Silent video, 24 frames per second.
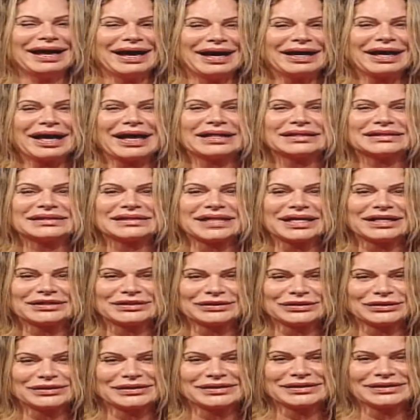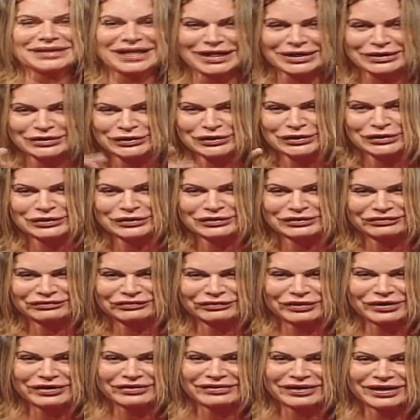okay, stay tuned
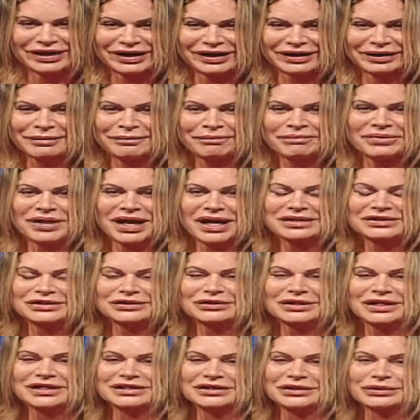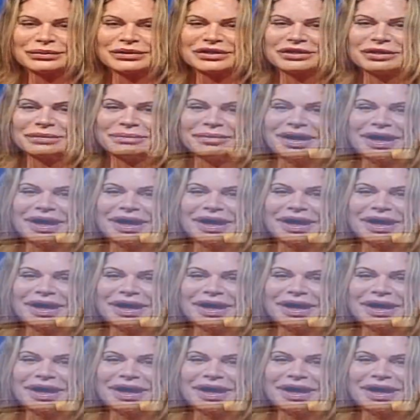for exercising with your